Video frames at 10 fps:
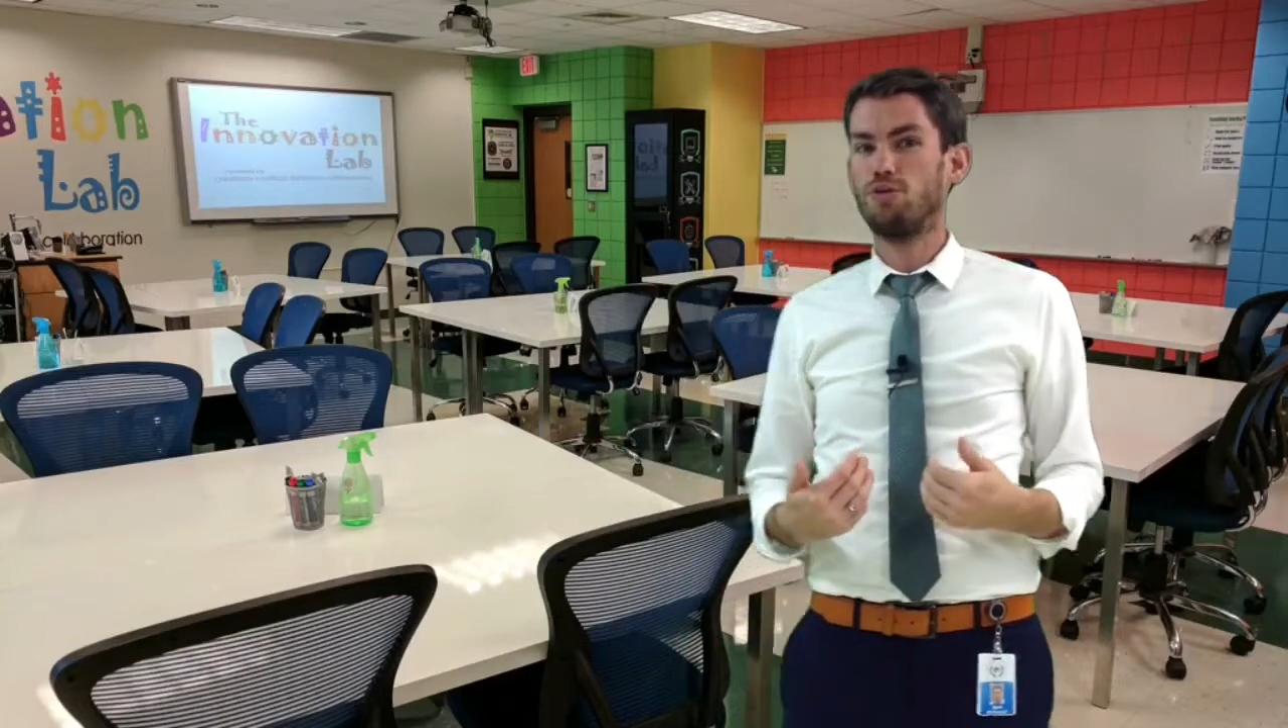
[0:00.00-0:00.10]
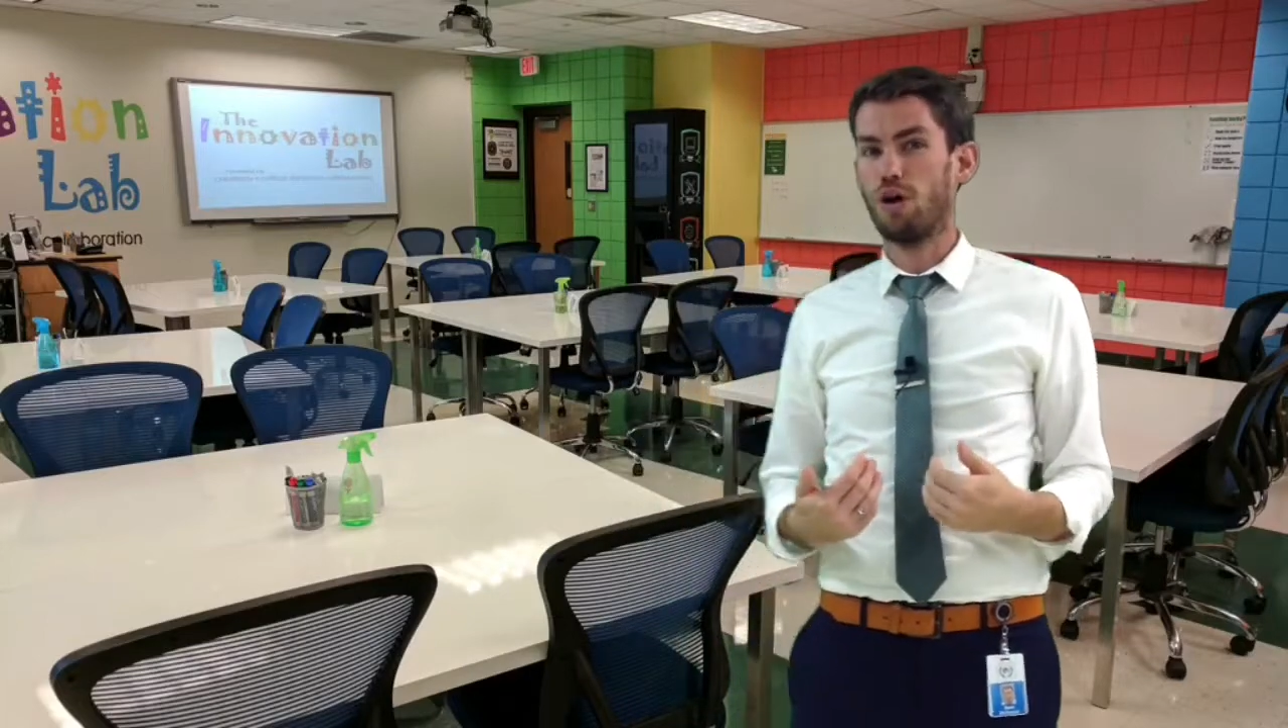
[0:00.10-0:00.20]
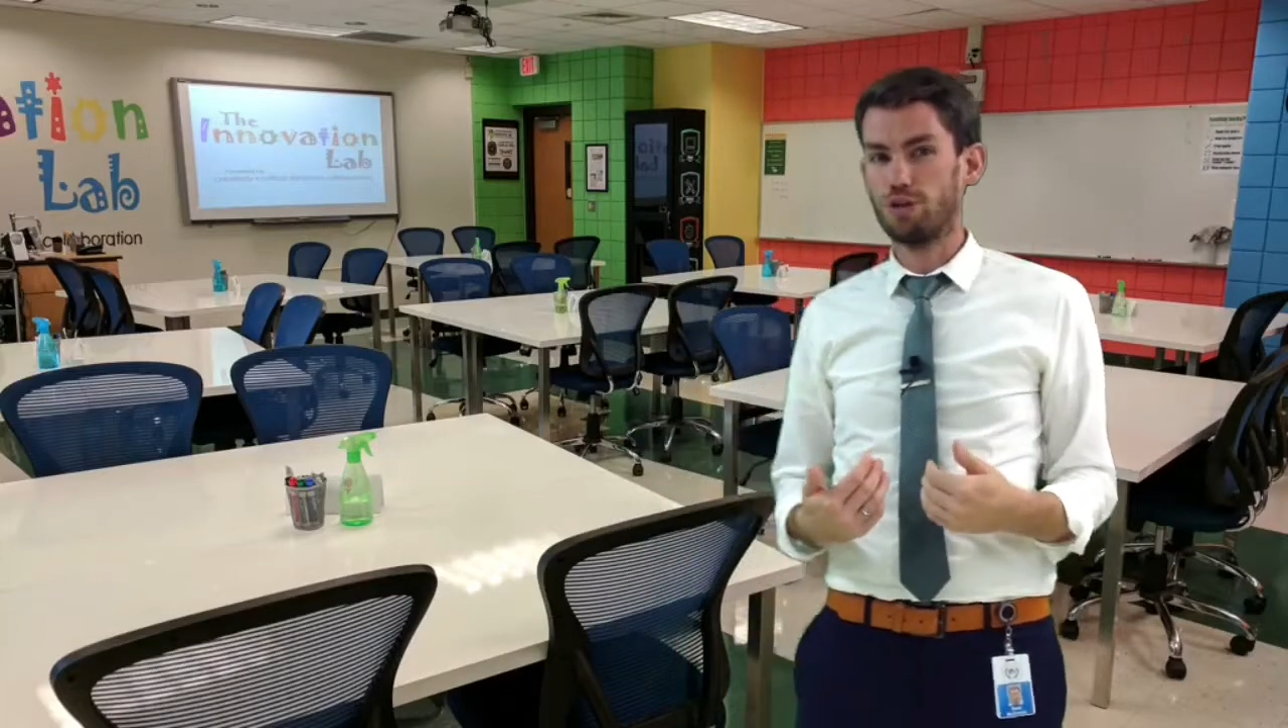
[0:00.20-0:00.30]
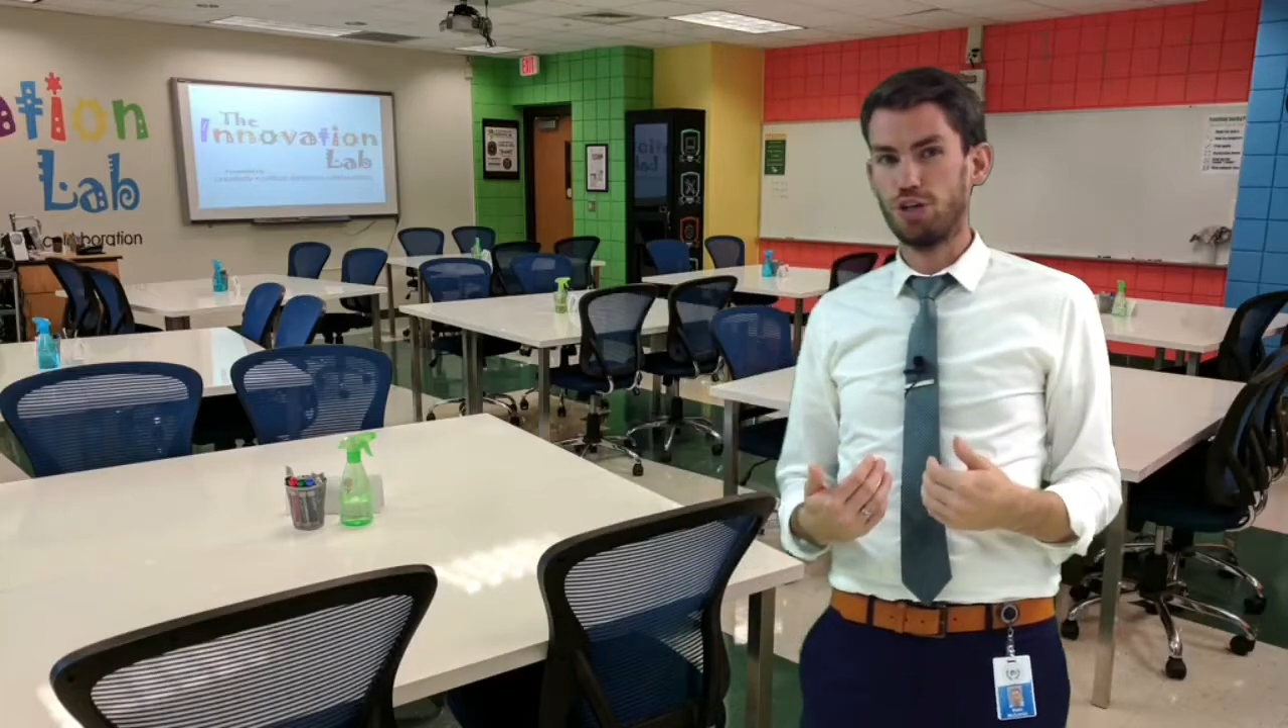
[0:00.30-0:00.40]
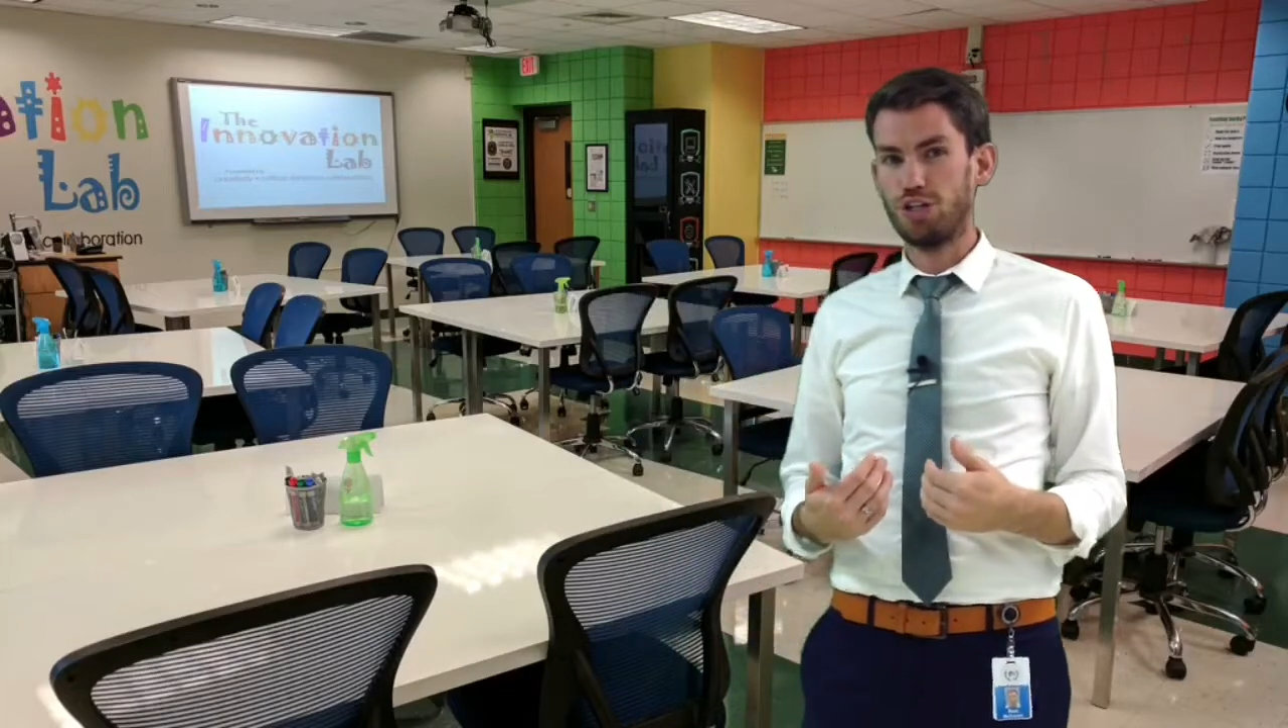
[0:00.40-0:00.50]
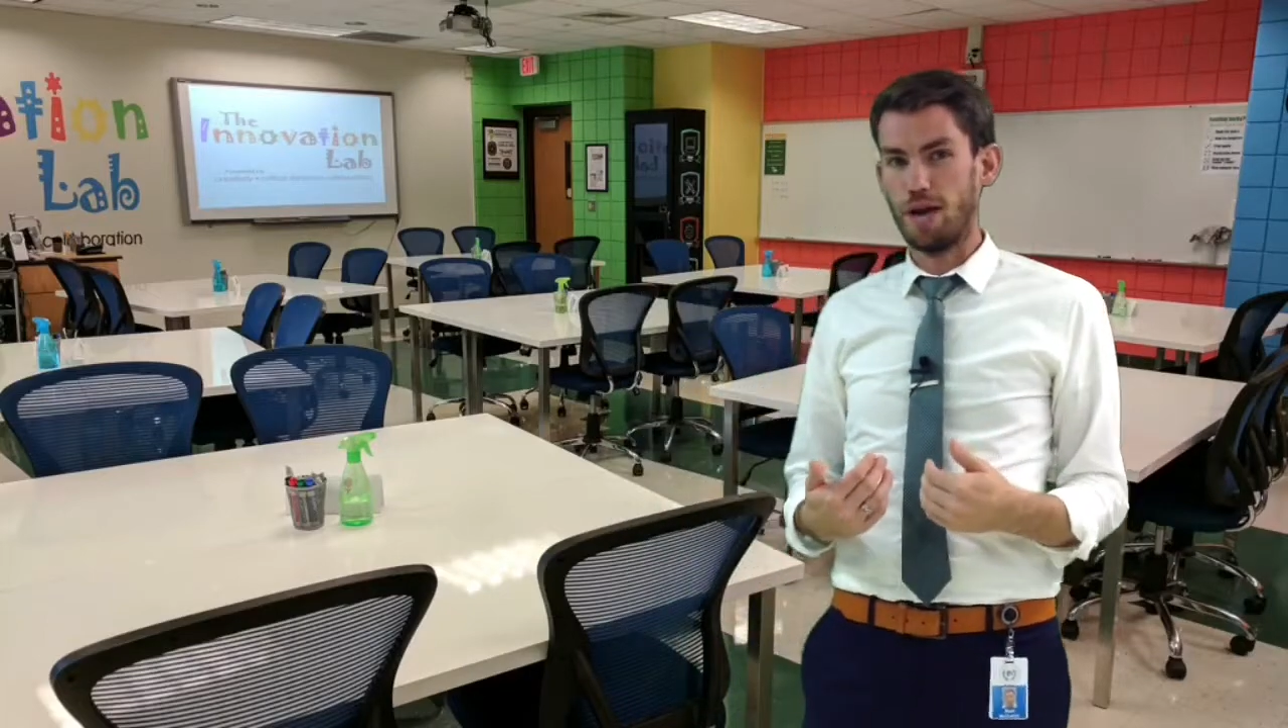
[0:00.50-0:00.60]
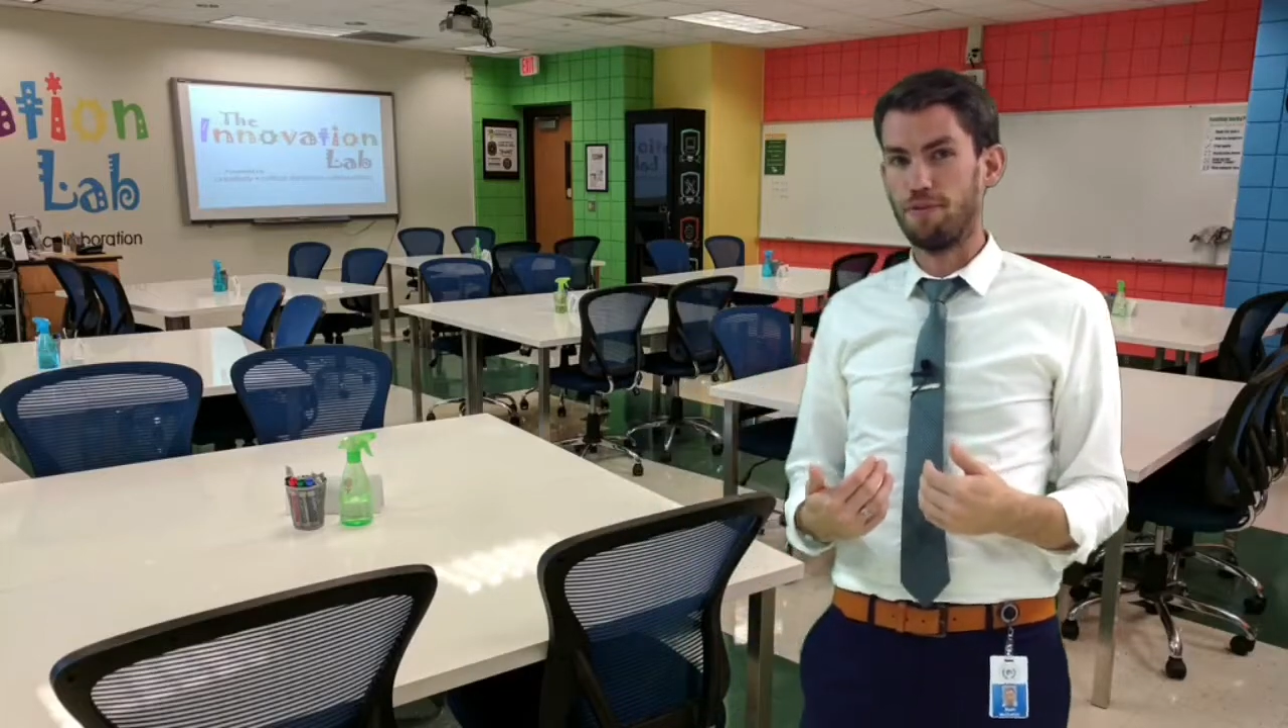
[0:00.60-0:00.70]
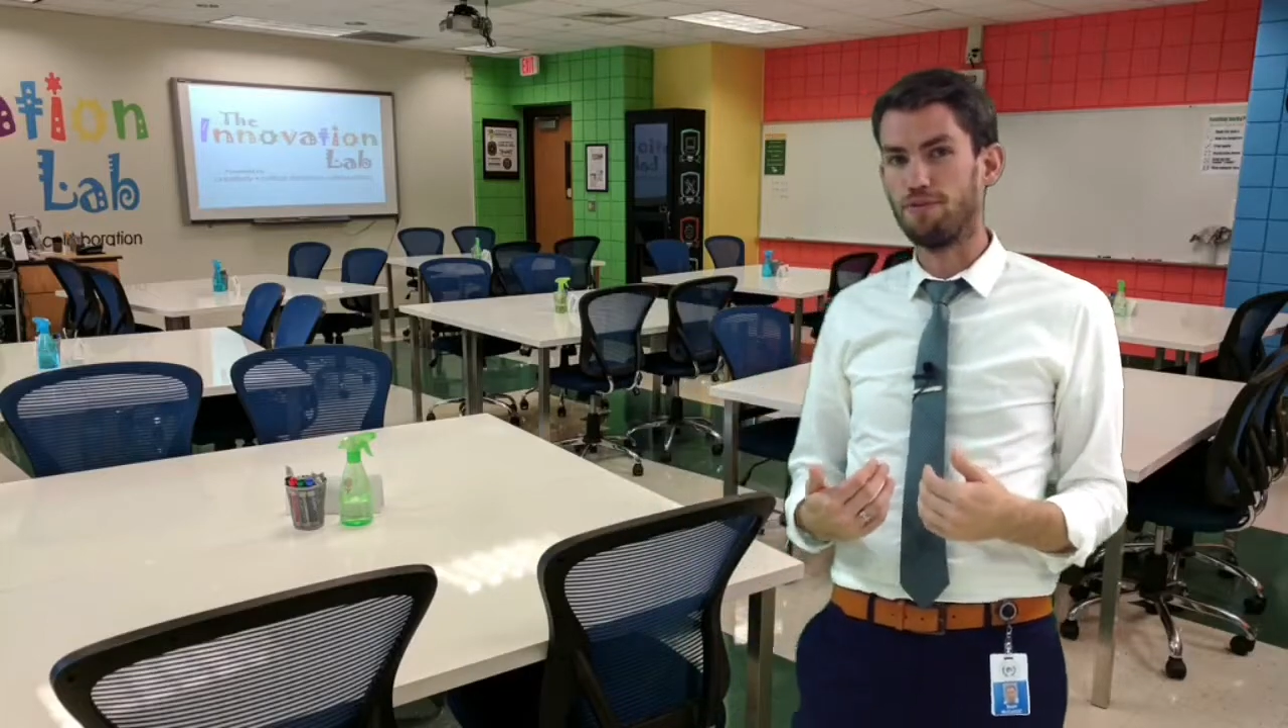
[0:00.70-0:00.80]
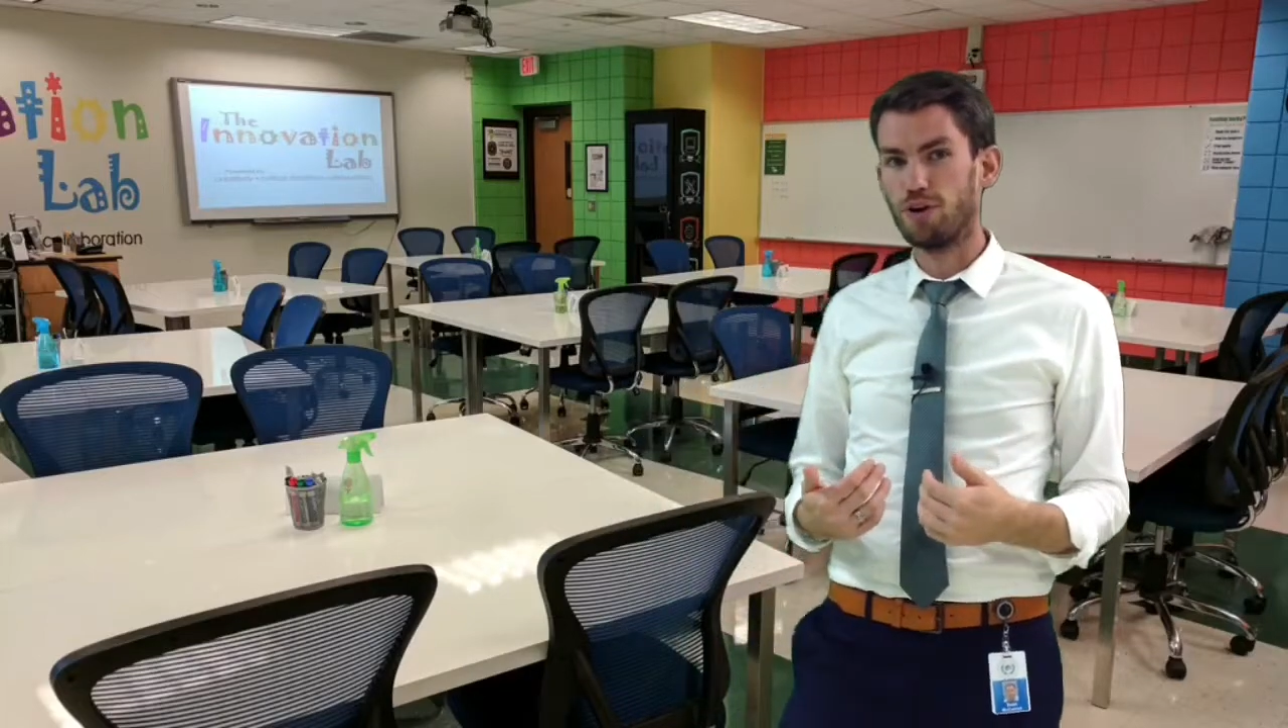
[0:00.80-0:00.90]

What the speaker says: grocery shopping,